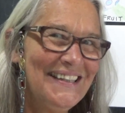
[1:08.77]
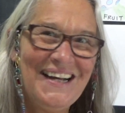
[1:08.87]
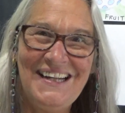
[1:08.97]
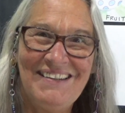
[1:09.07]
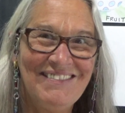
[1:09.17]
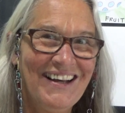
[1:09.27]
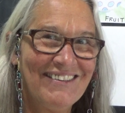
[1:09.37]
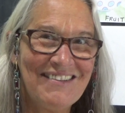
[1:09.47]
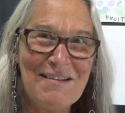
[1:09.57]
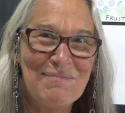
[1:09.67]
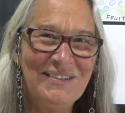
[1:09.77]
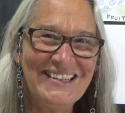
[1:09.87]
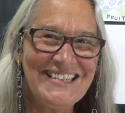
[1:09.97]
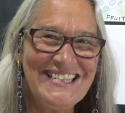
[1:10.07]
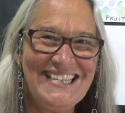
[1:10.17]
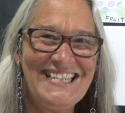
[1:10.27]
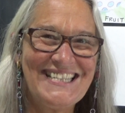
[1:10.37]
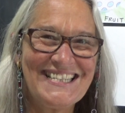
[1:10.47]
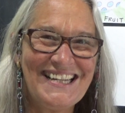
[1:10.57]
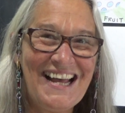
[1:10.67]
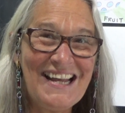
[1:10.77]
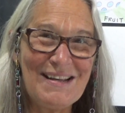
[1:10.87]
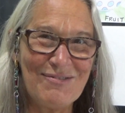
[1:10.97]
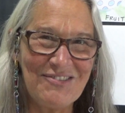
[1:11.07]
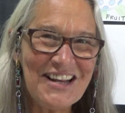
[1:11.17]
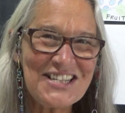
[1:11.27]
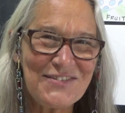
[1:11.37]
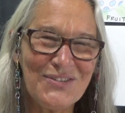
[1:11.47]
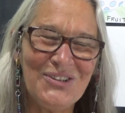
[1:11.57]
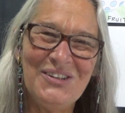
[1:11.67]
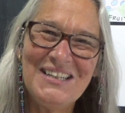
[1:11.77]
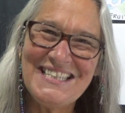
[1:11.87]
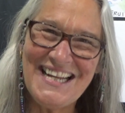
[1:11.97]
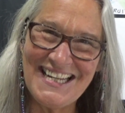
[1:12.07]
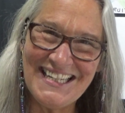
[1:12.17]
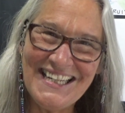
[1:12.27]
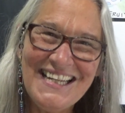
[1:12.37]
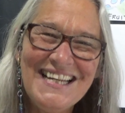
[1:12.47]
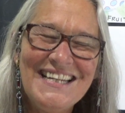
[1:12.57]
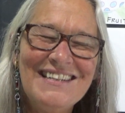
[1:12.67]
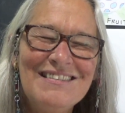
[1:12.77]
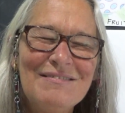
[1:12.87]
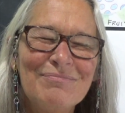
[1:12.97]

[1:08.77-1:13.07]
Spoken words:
I am not rambunctious. I am restful. Take it in.